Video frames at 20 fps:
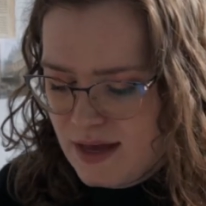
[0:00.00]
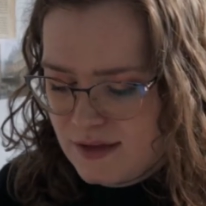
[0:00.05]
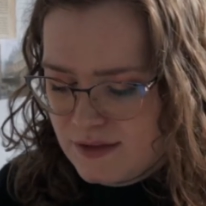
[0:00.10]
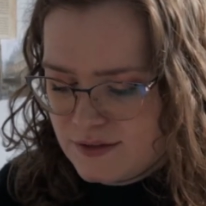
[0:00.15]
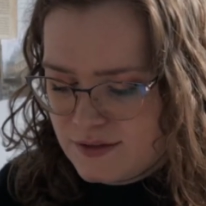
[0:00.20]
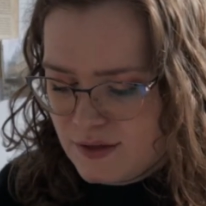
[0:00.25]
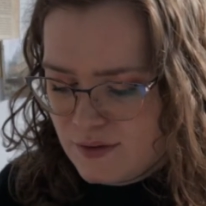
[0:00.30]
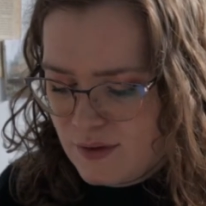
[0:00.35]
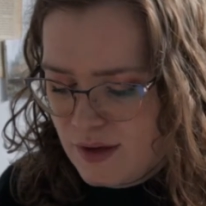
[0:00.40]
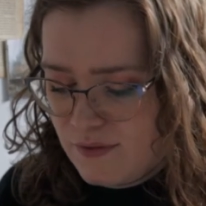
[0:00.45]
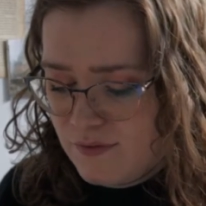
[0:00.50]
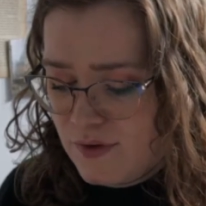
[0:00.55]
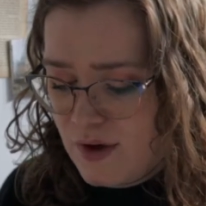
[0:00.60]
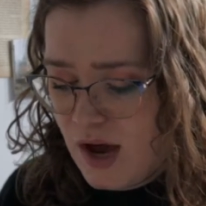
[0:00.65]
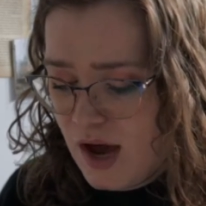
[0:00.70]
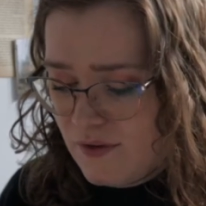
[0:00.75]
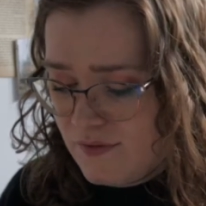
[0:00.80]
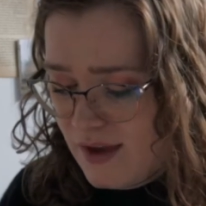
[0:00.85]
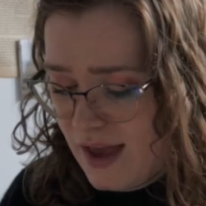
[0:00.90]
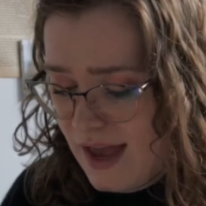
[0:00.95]
So if you
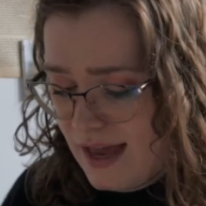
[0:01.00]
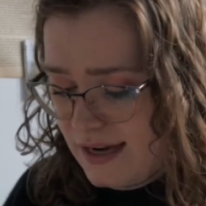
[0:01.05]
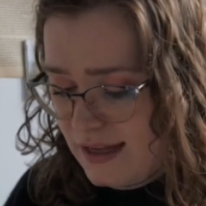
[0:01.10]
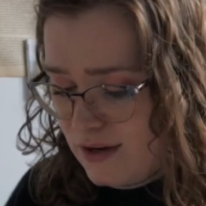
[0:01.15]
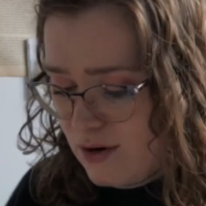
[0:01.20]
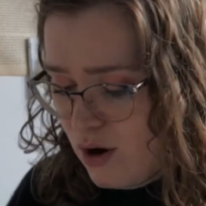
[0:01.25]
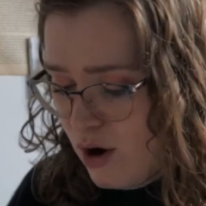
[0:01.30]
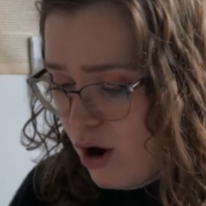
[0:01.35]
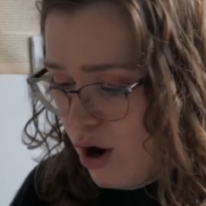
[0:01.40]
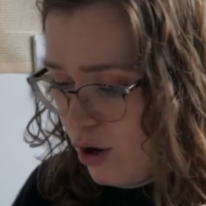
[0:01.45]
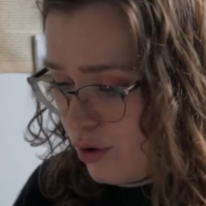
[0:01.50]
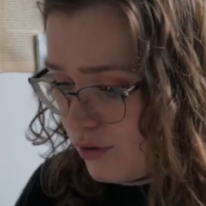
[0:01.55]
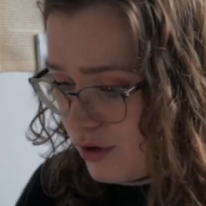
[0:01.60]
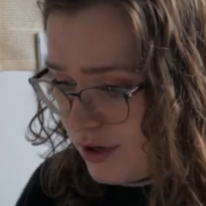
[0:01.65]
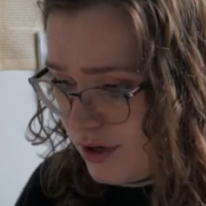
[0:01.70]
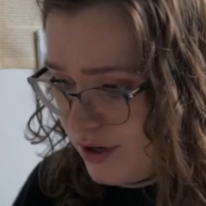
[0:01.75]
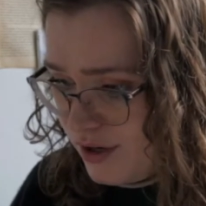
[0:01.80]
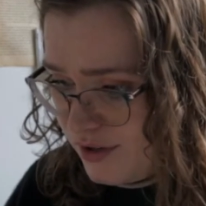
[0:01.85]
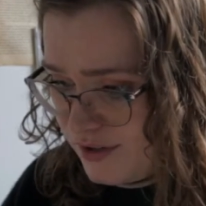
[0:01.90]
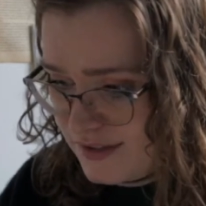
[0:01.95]
have any
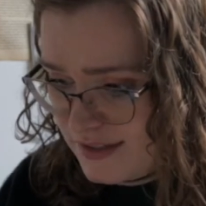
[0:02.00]
horror